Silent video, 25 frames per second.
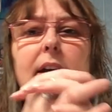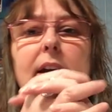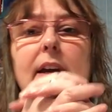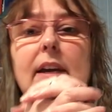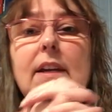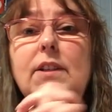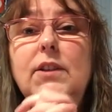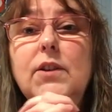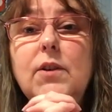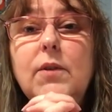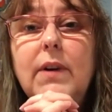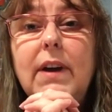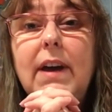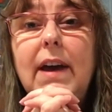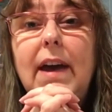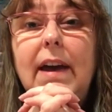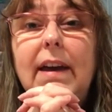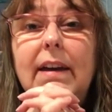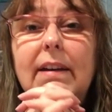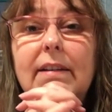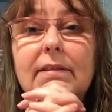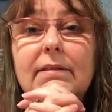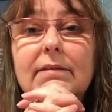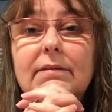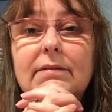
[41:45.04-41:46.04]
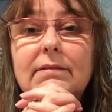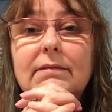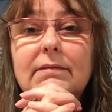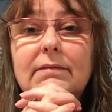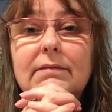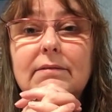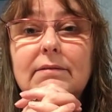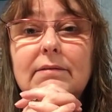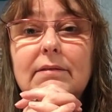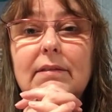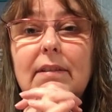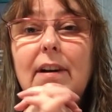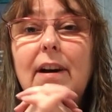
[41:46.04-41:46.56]
It's okay.
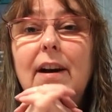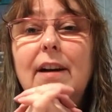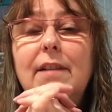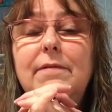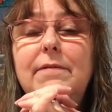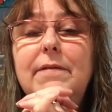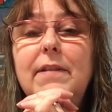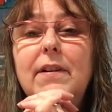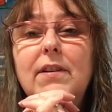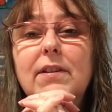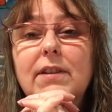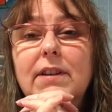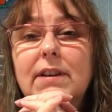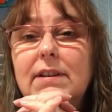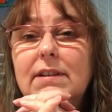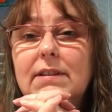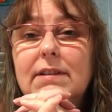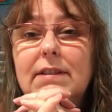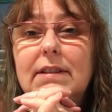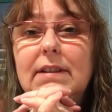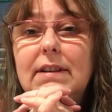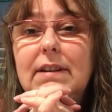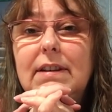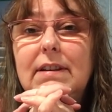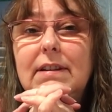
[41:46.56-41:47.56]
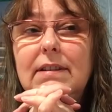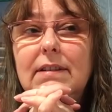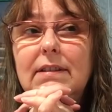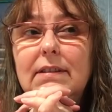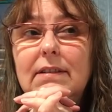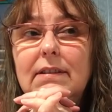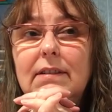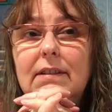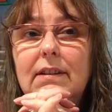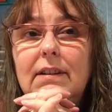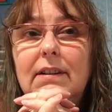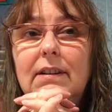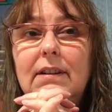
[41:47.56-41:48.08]
I felt guilty.
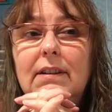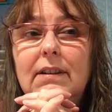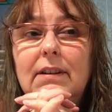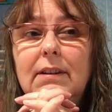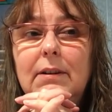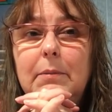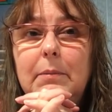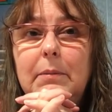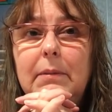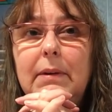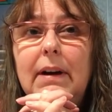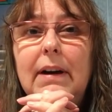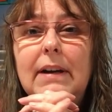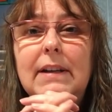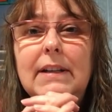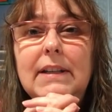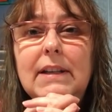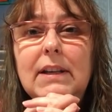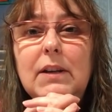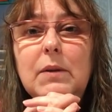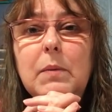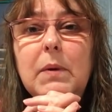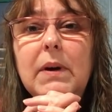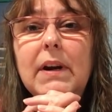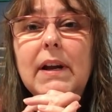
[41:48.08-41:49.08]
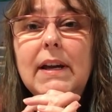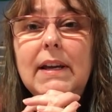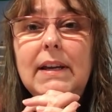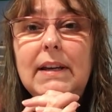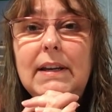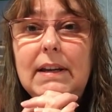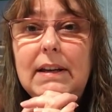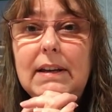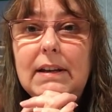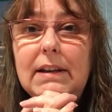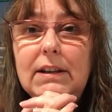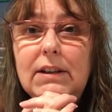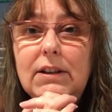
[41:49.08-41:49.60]
Um, I did what I
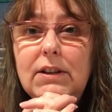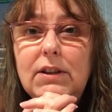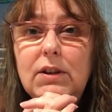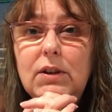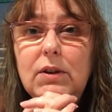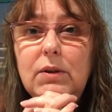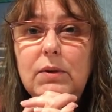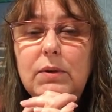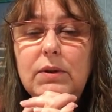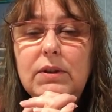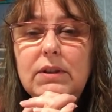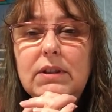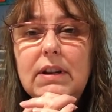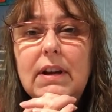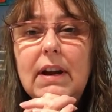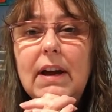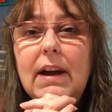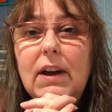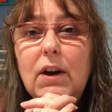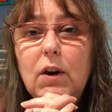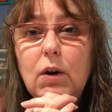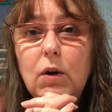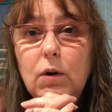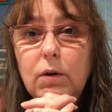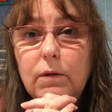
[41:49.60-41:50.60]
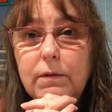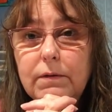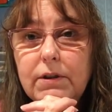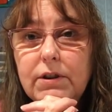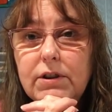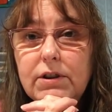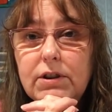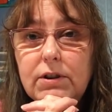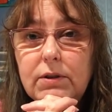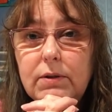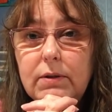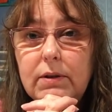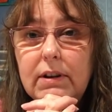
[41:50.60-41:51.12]
needed to. Did I
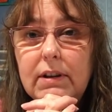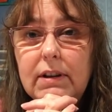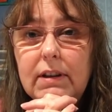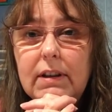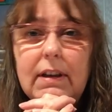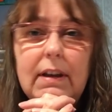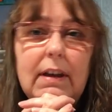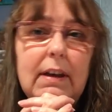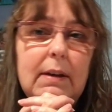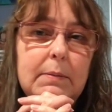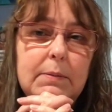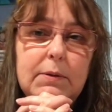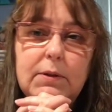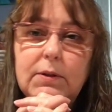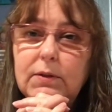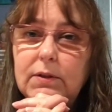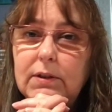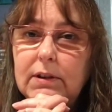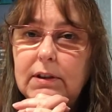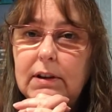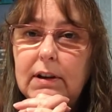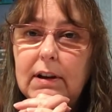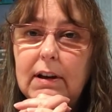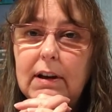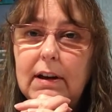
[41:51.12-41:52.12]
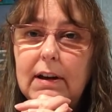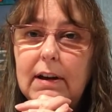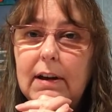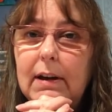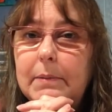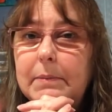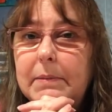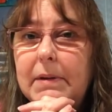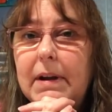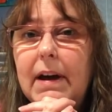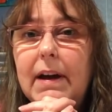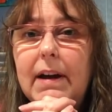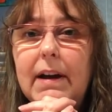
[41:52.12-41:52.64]
overdo it? Absolutely not.
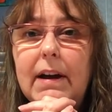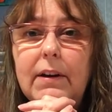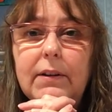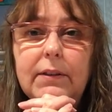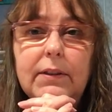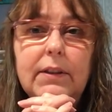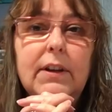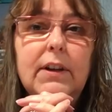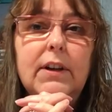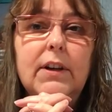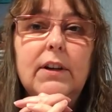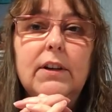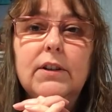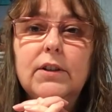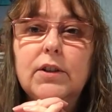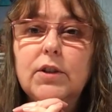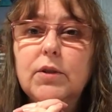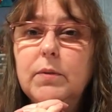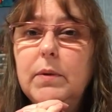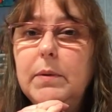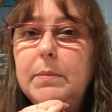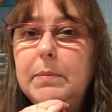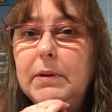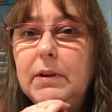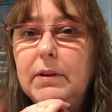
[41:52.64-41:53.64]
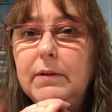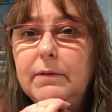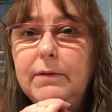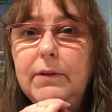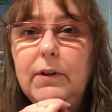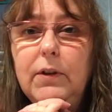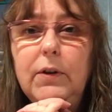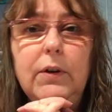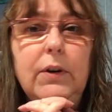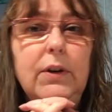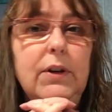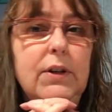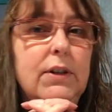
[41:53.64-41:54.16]
I'm not out there sweeping the
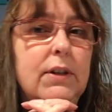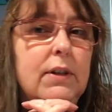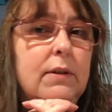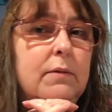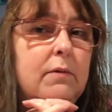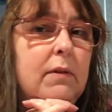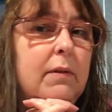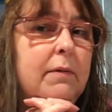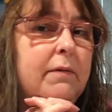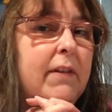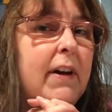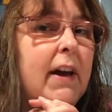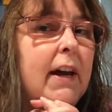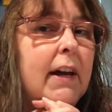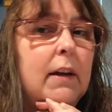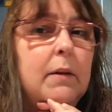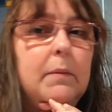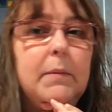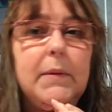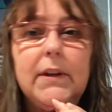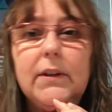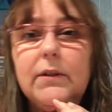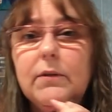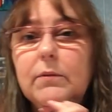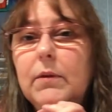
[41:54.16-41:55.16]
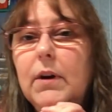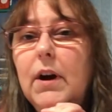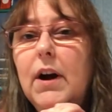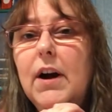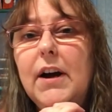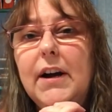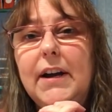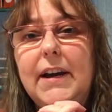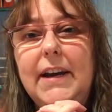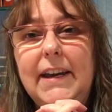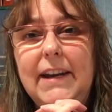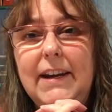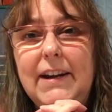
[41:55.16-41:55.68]
floors and vacuuming the
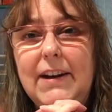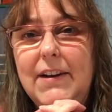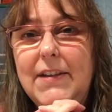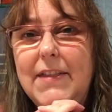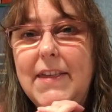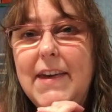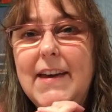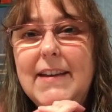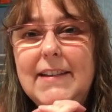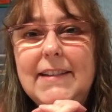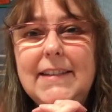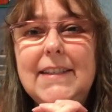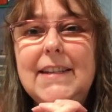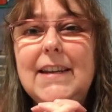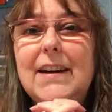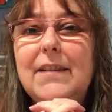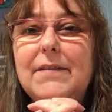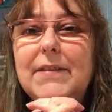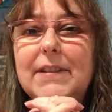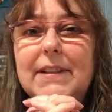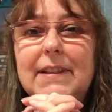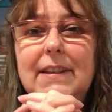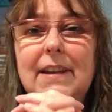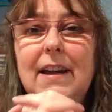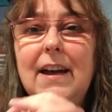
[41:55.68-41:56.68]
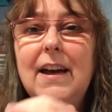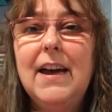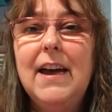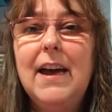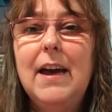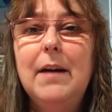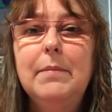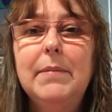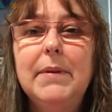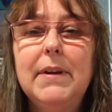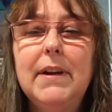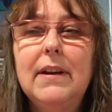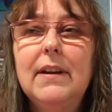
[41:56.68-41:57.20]
rug and all that stuff. It's not
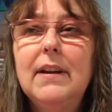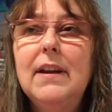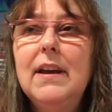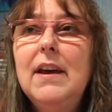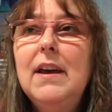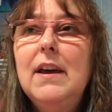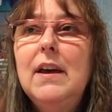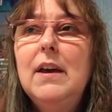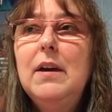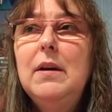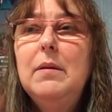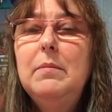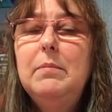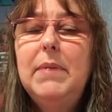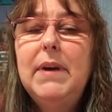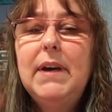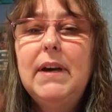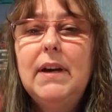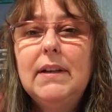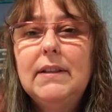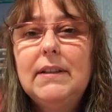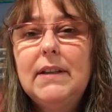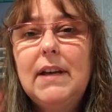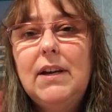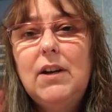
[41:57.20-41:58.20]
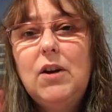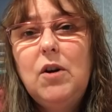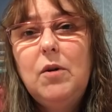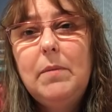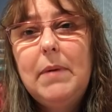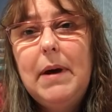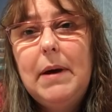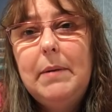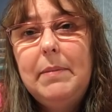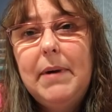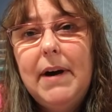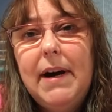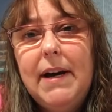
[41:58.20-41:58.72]
happening because I know
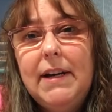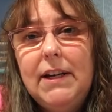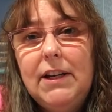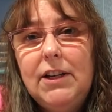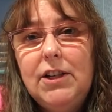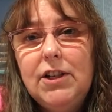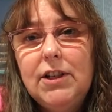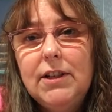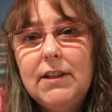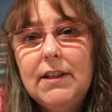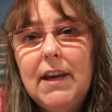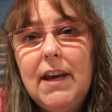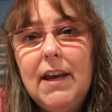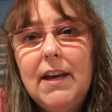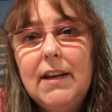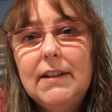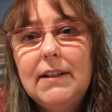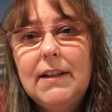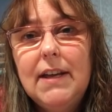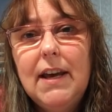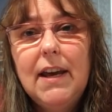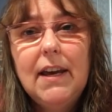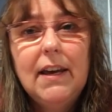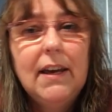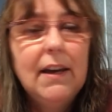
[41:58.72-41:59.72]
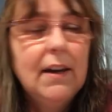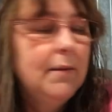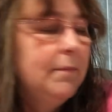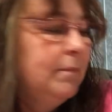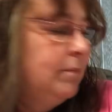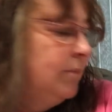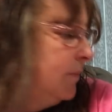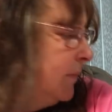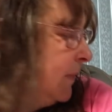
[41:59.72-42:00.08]
my body just can't take it.